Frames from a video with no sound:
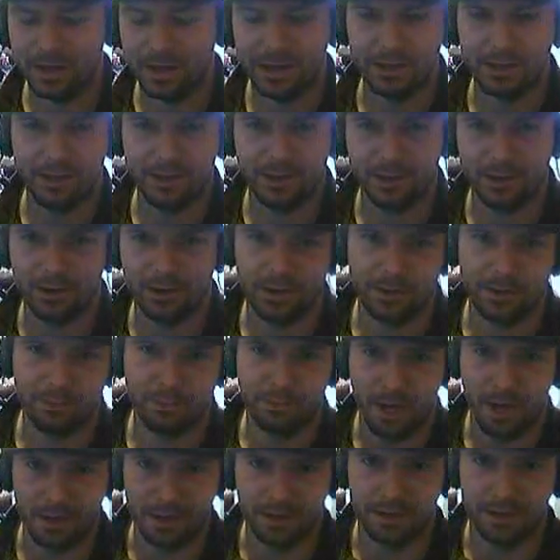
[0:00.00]
guess they call
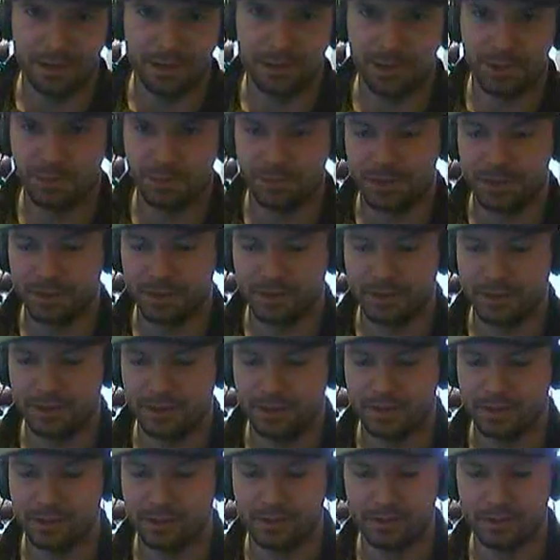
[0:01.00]
it bondage,
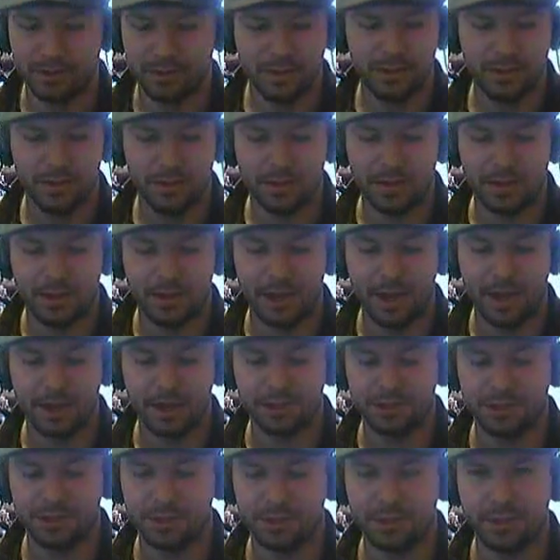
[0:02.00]
but I
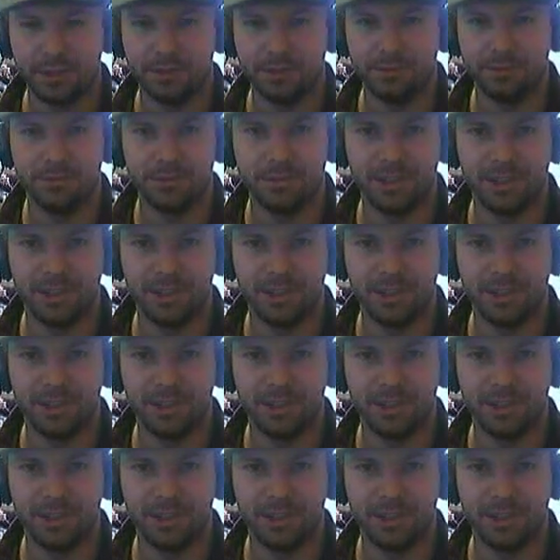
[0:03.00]
actually